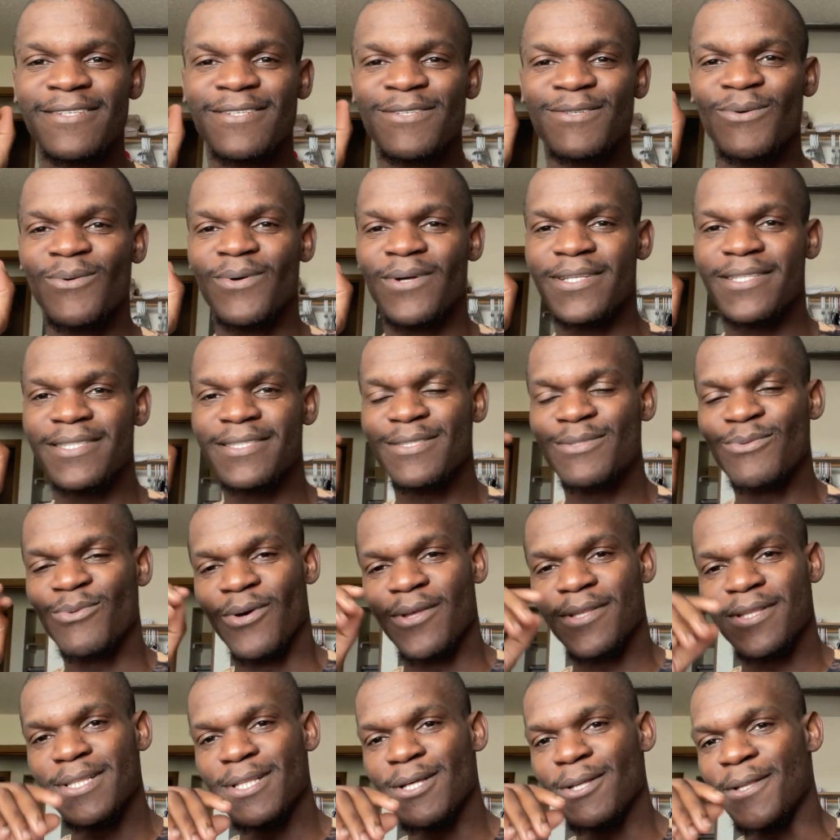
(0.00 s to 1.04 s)
with
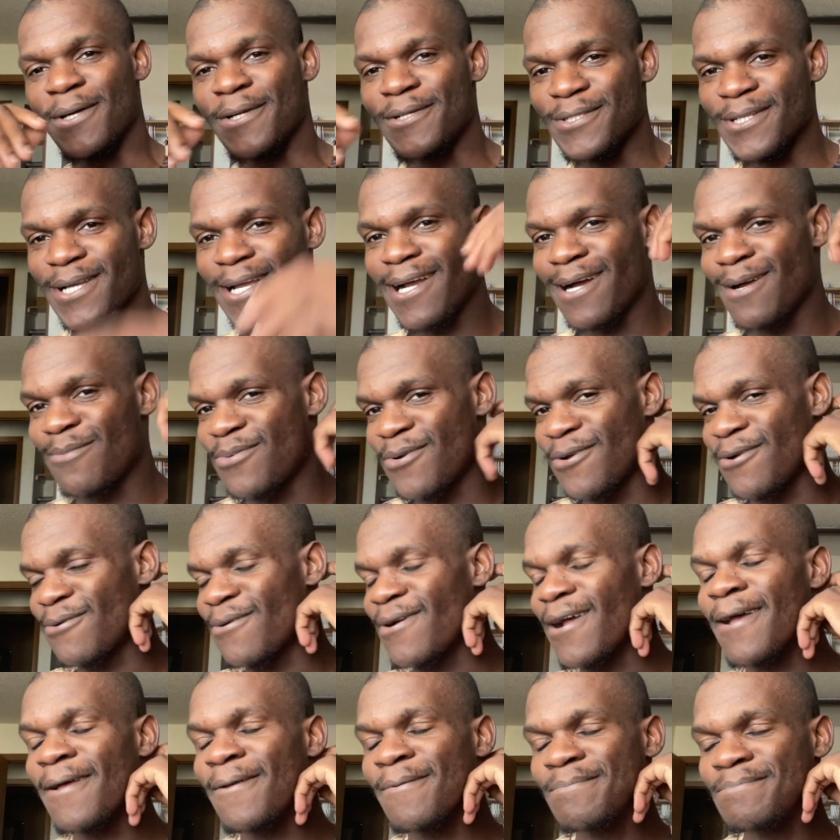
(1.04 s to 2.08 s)
Leonardo DiCaprio,
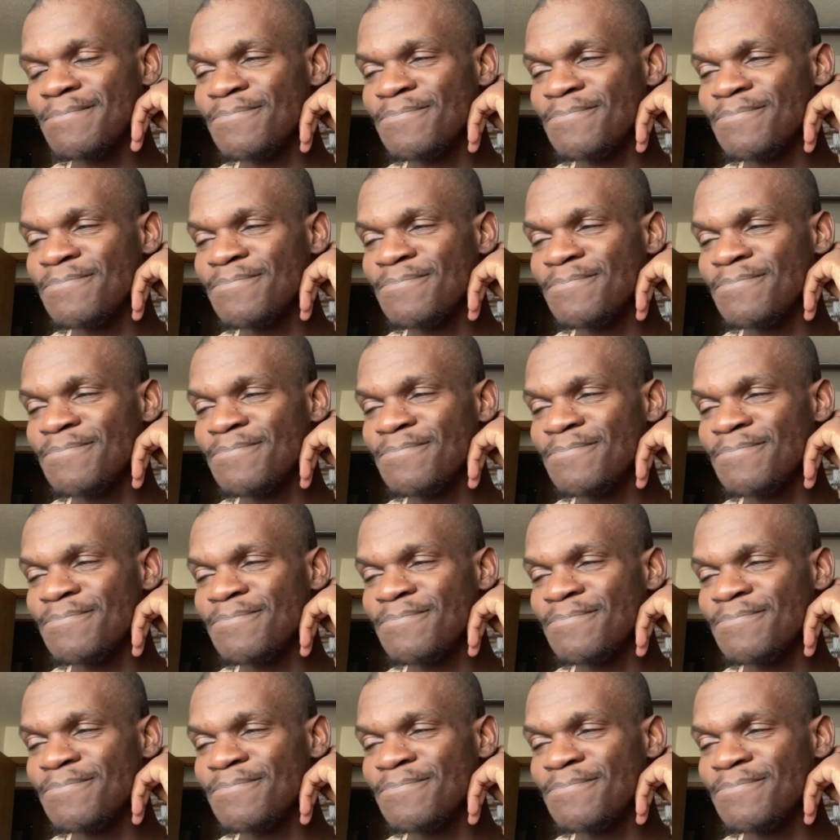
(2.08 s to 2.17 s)
right?